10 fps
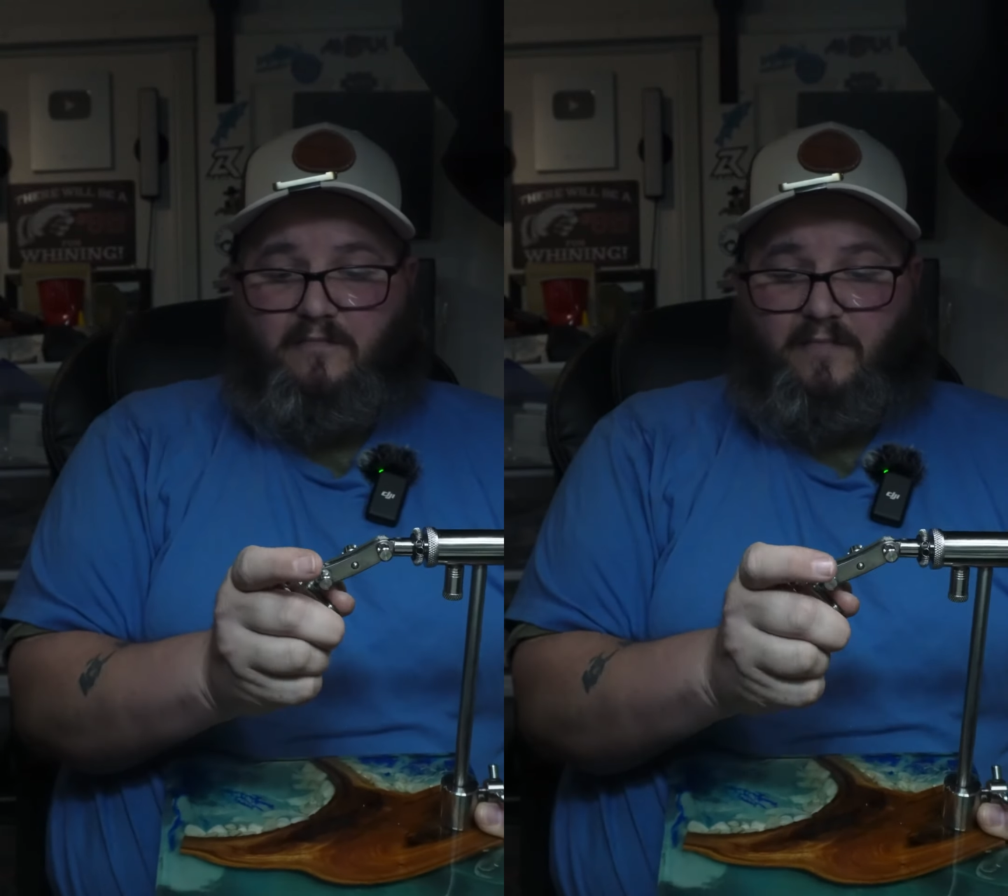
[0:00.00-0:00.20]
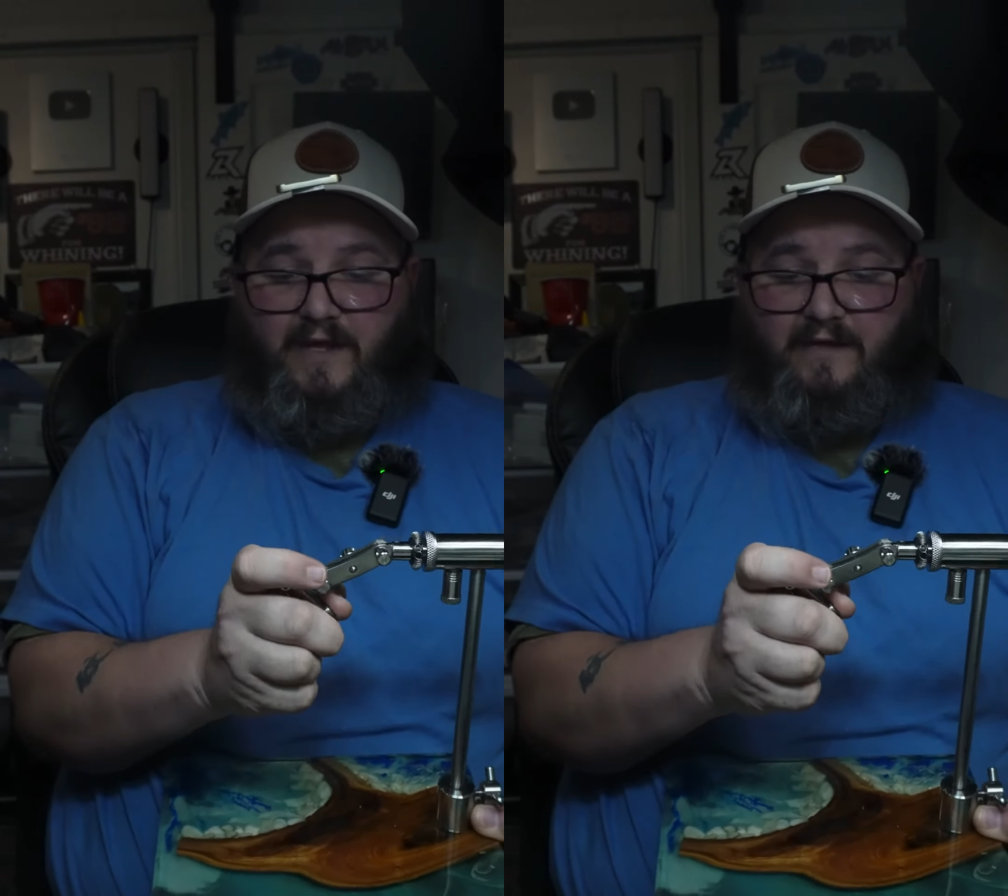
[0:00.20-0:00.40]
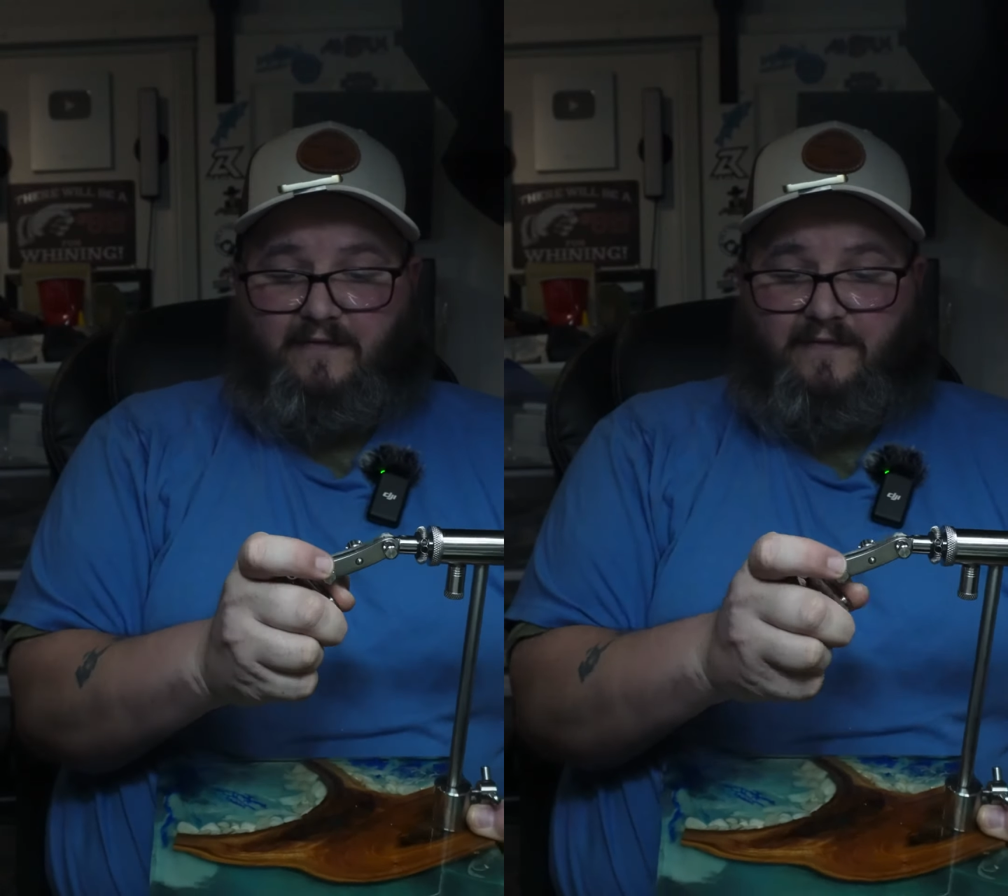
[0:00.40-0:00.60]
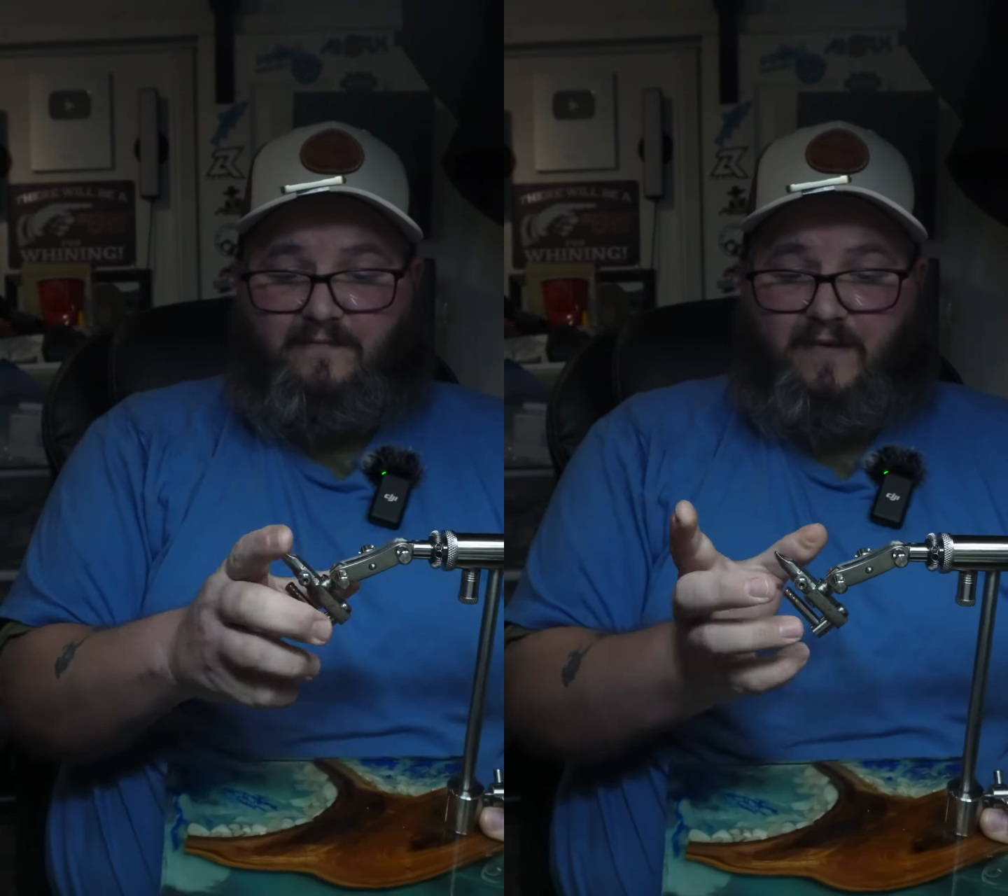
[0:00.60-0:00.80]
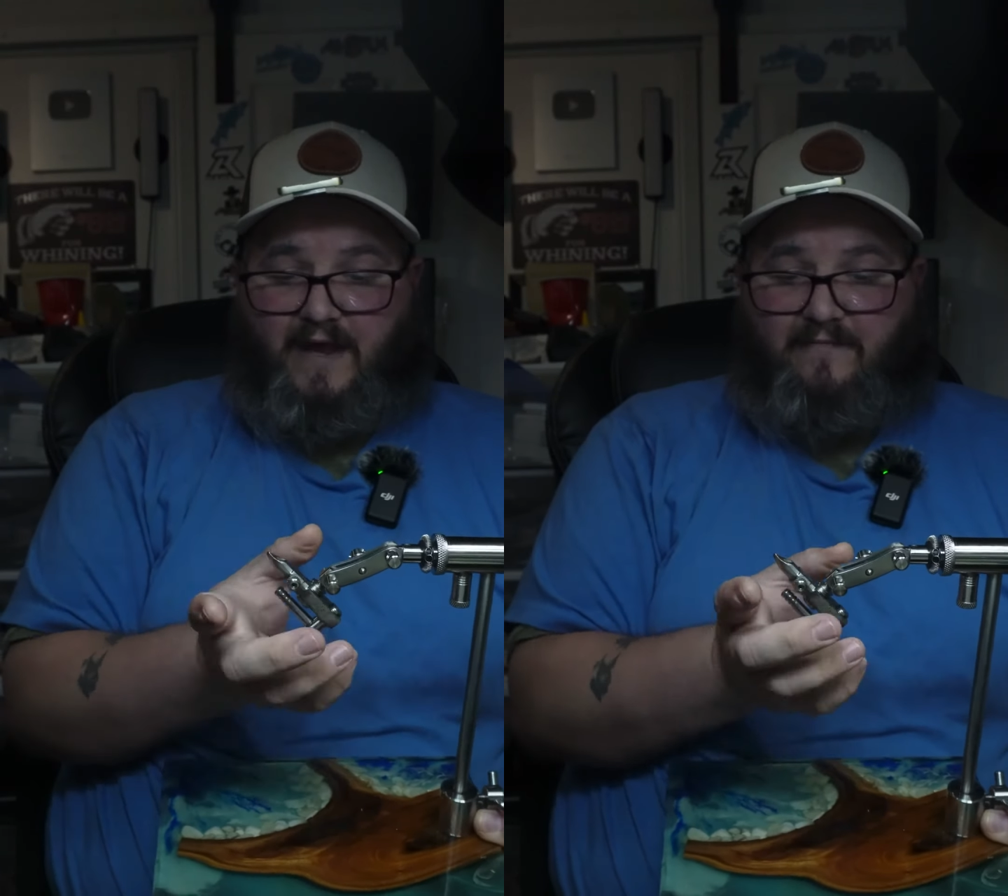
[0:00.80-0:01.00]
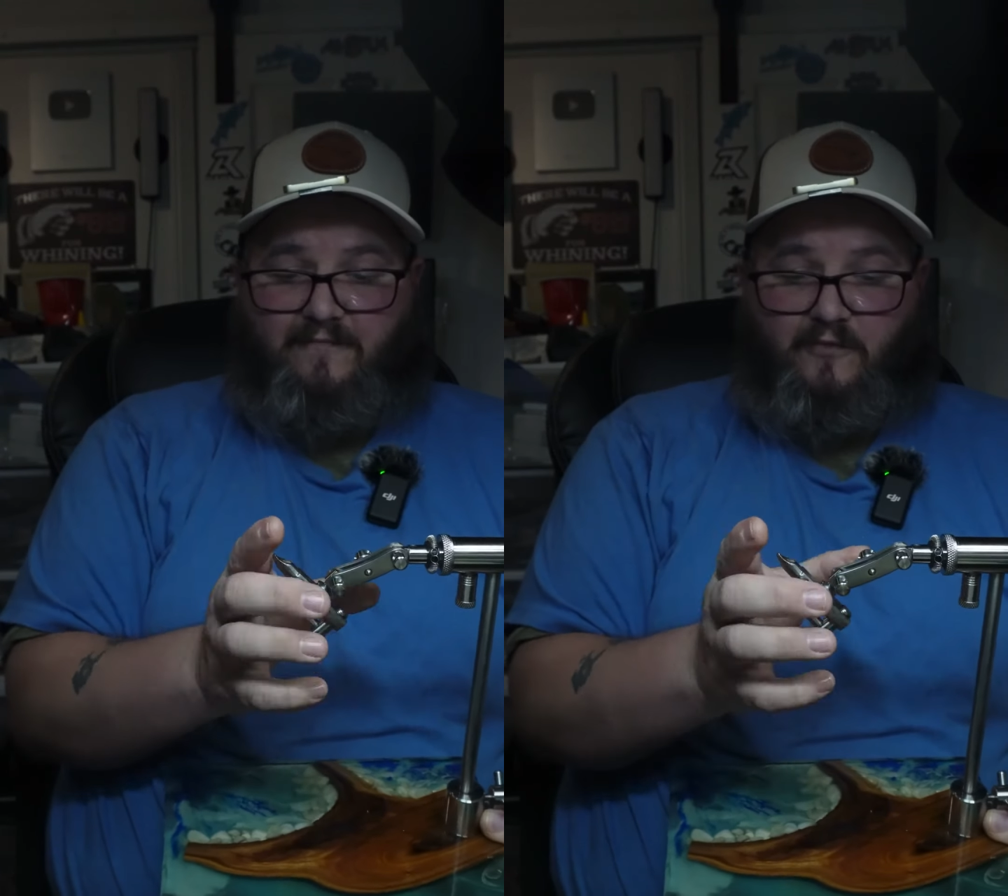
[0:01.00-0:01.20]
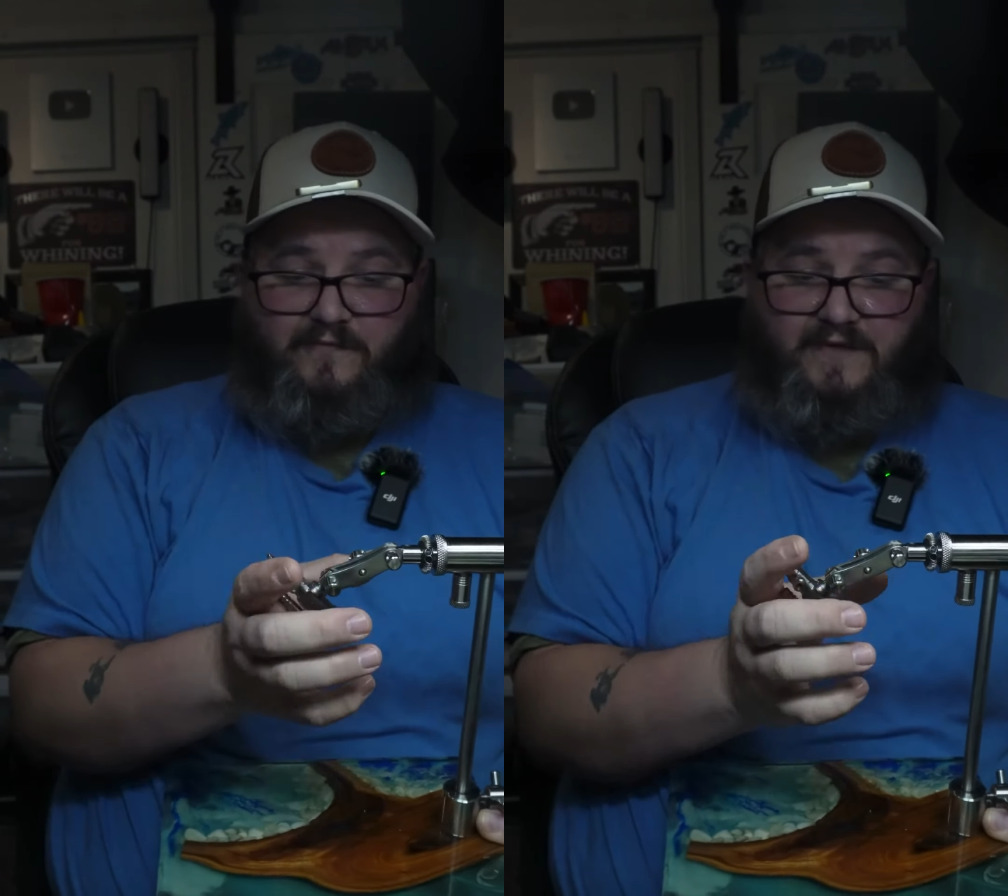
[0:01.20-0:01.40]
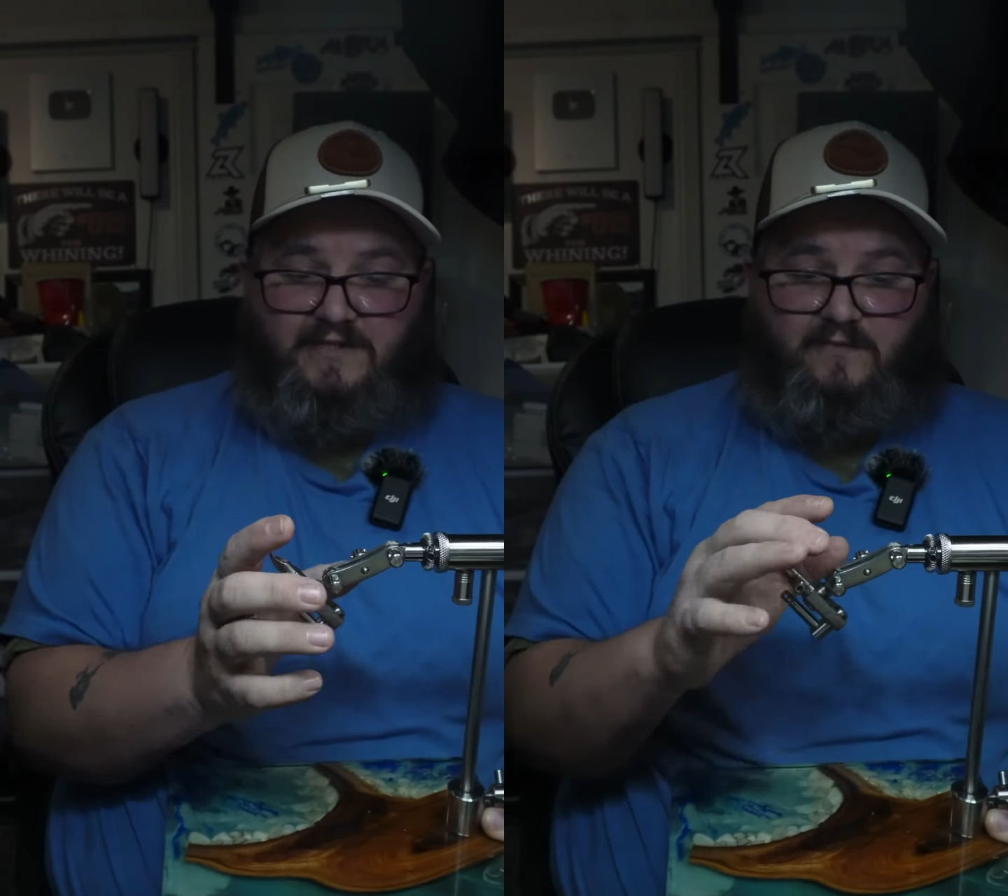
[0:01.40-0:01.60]
like back and forth
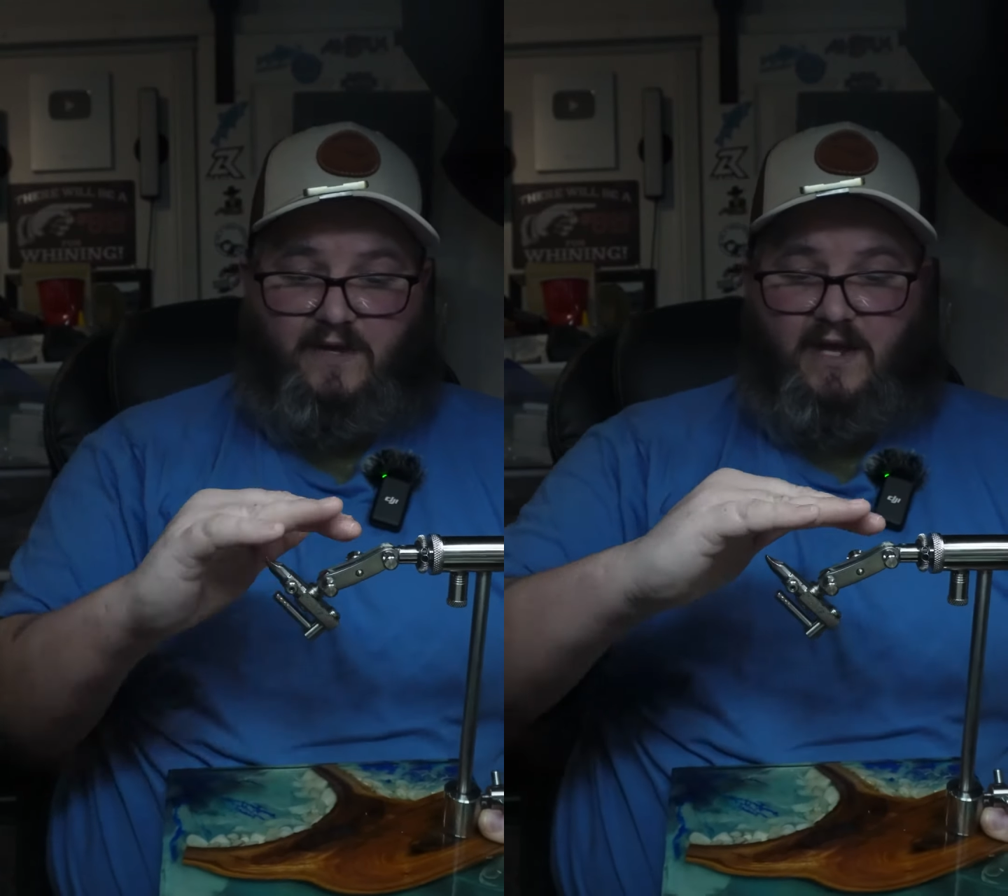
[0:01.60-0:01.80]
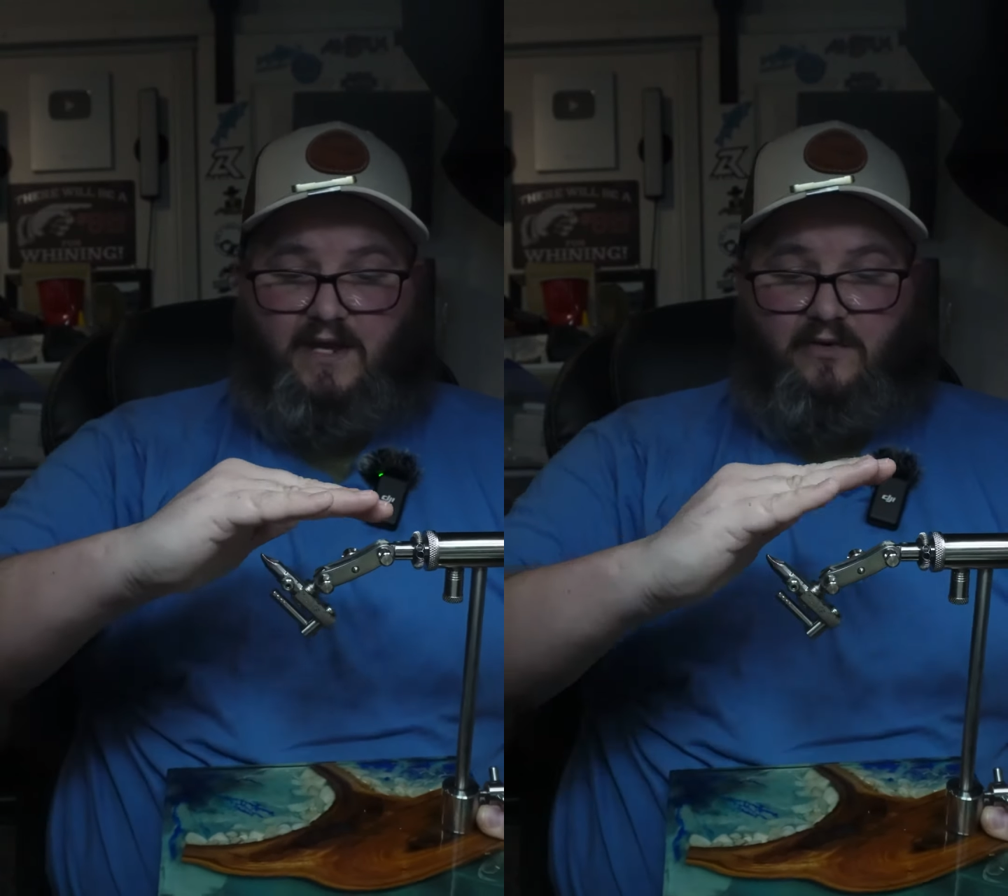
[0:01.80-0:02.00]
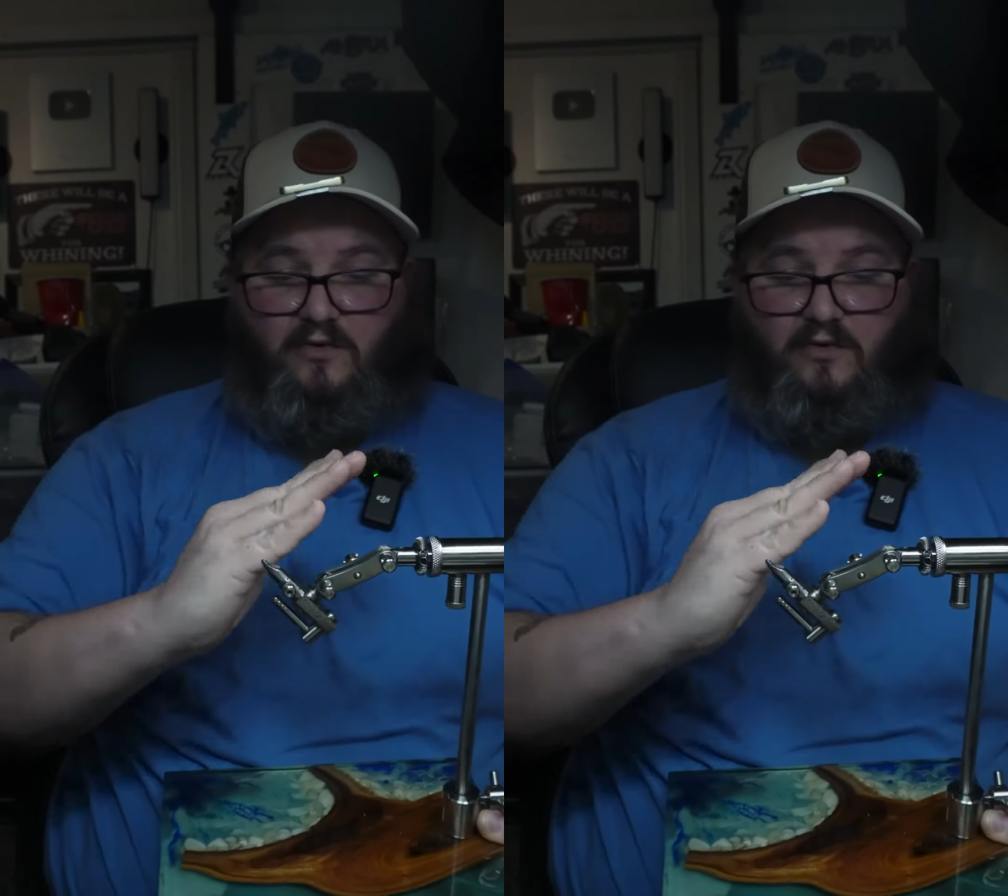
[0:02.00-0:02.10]
this way